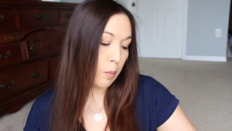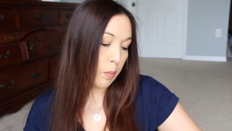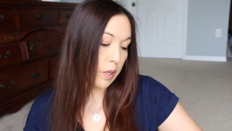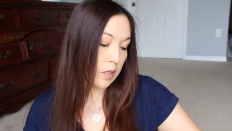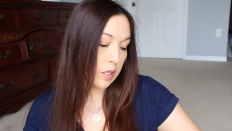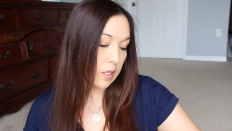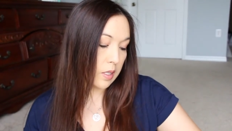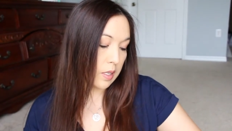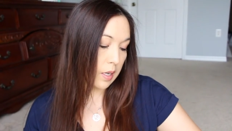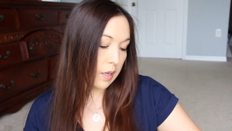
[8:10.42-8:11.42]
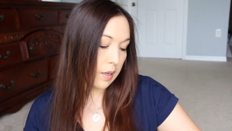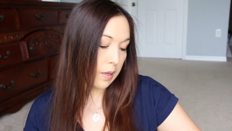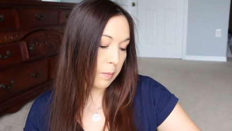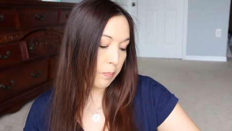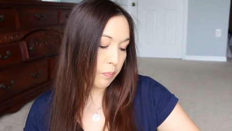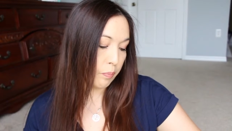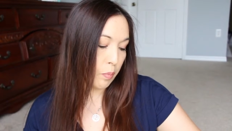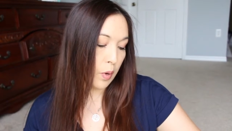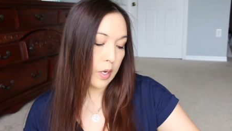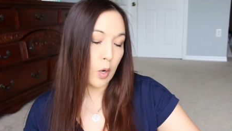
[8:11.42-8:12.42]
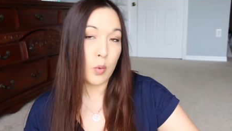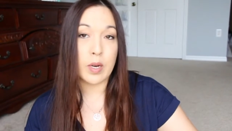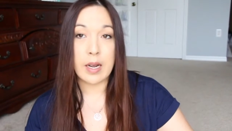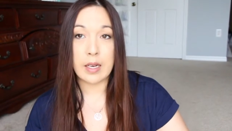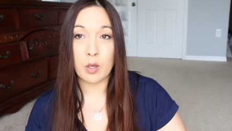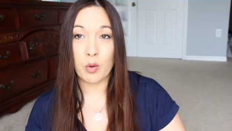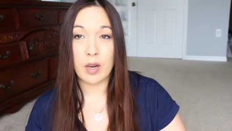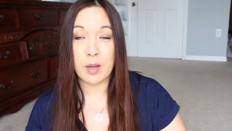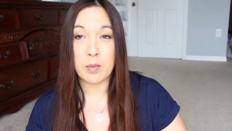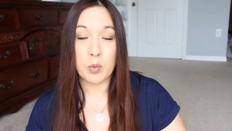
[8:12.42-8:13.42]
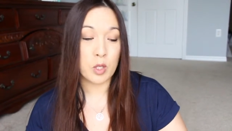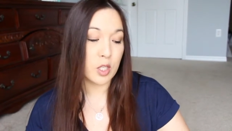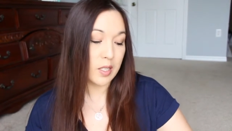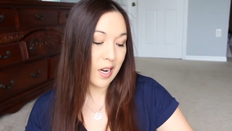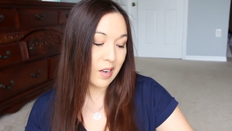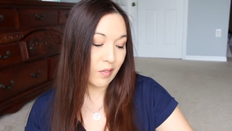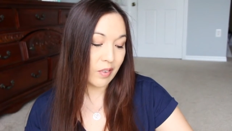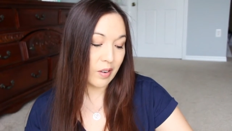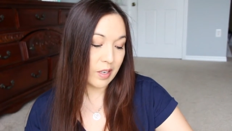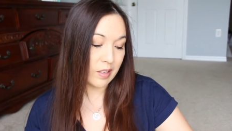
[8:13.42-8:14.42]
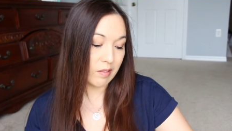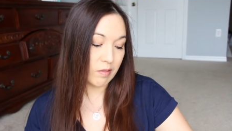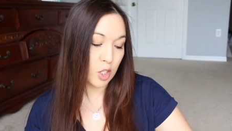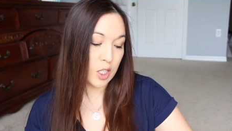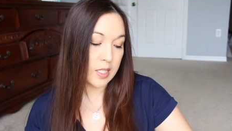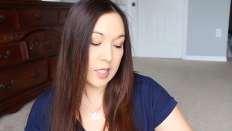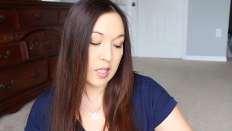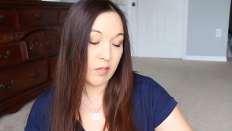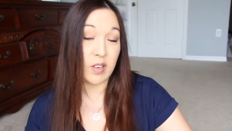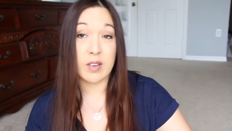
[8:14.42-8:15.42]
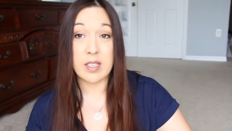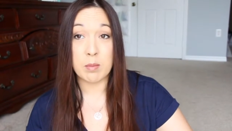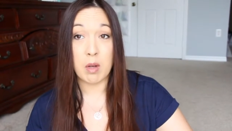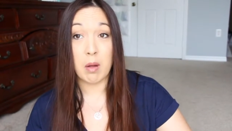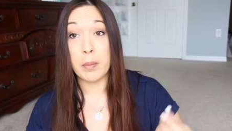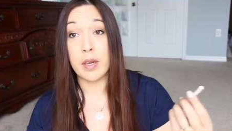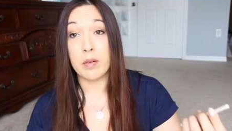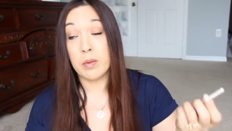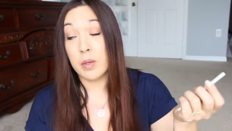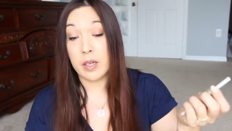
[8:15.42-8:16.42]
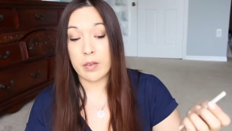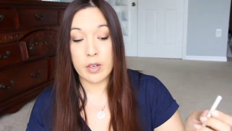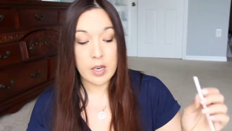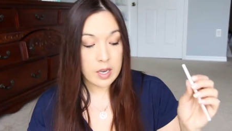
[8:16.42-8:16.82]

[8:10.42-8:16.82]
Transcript: but this is a 0.09 grams, which is kind of very chintzy and very small, but whatever.